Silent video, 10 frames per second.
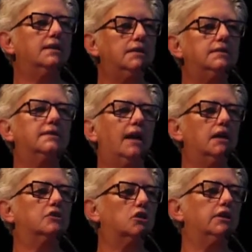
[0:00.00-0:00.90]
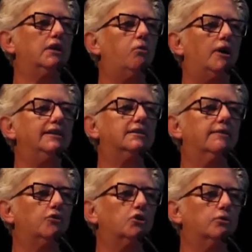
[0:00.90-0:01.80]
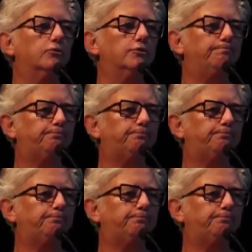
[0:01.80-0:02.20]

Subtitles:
is actually quite difficult.